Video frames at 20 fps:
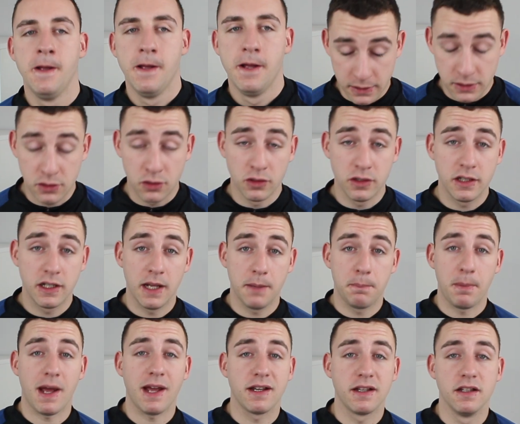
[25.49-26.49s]
It's good to get
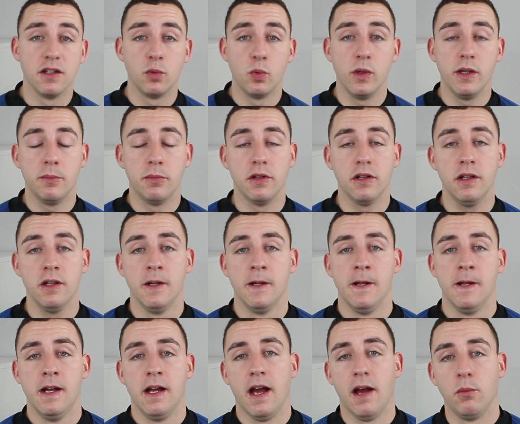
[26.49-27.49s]
back into Webull
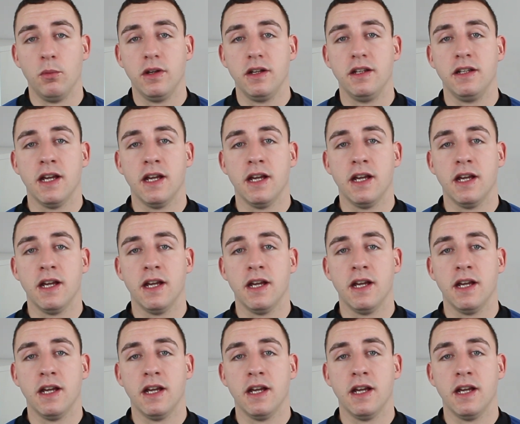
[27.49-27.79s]
and we can